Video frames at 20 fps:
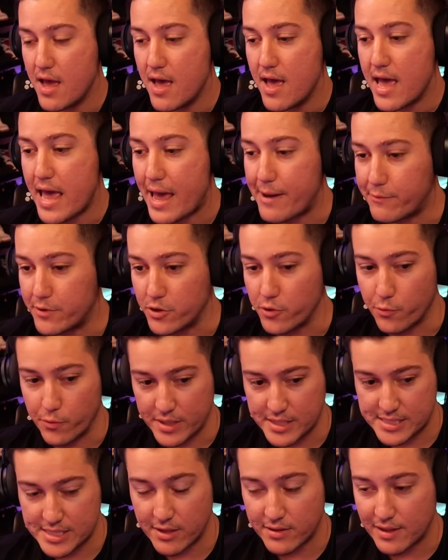And when you
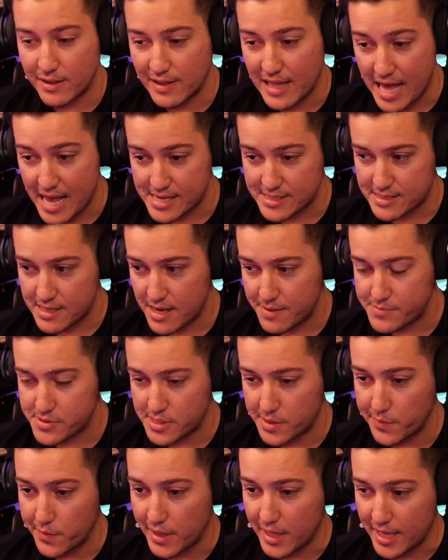re the last time,
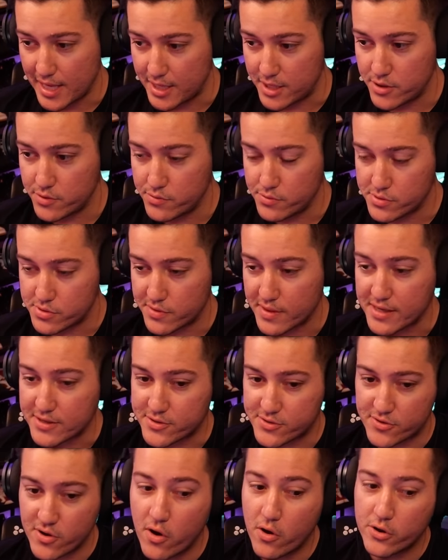someone hit you, so they
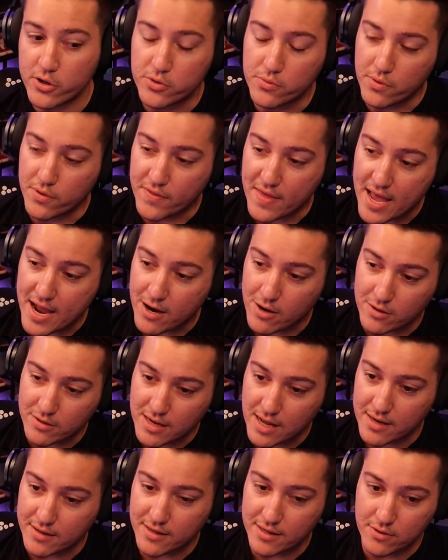saw you were there,
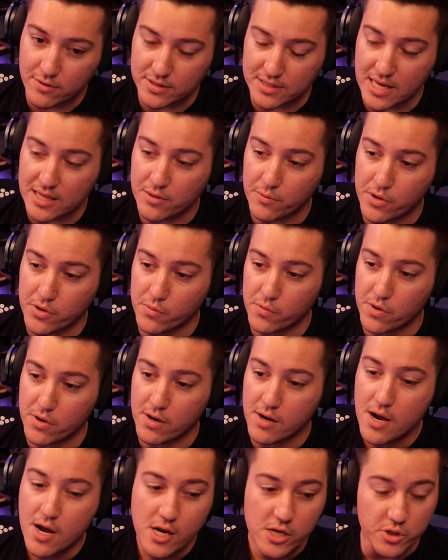not didn't know exactly where you
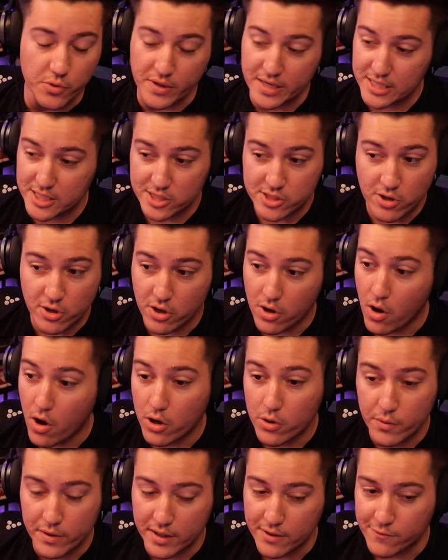were. So he just started
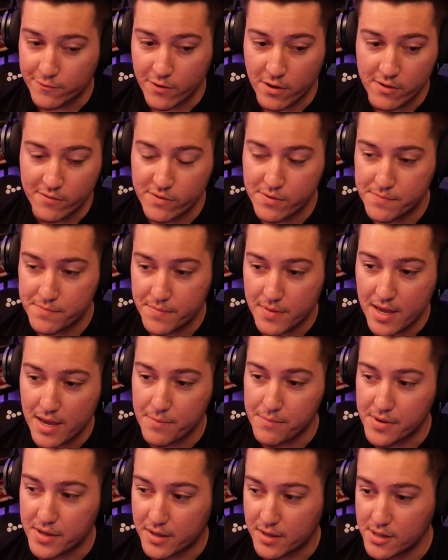autoing in front of him,
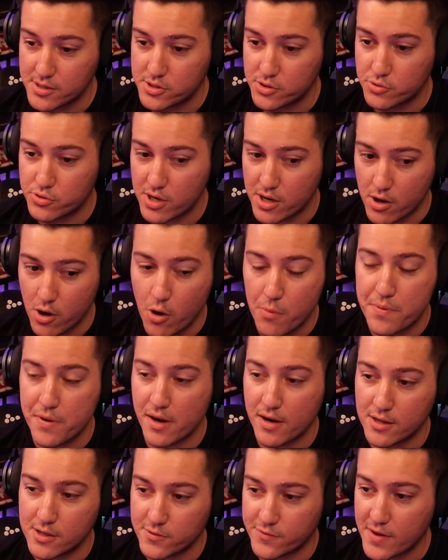and because you tried to open
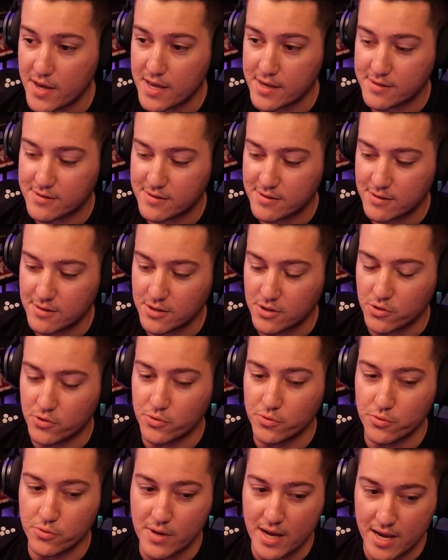in his face,
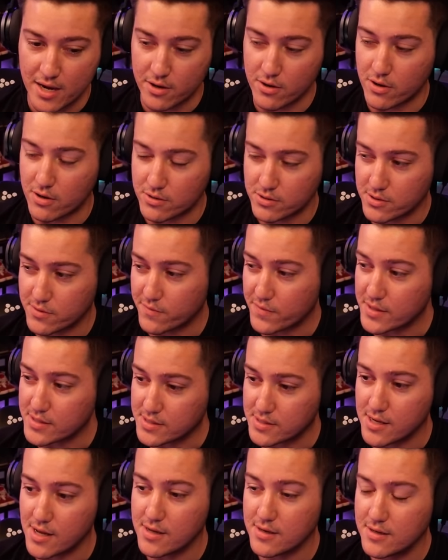you ate an auto to the face
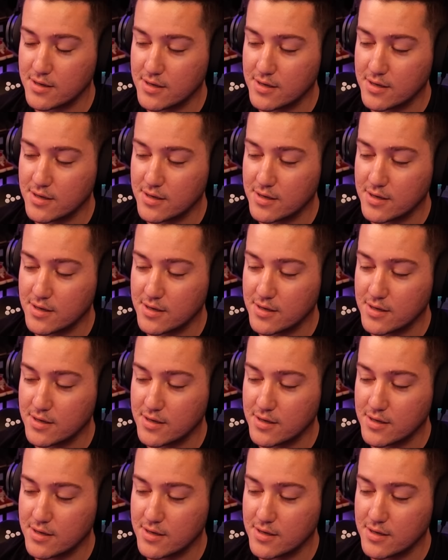and died.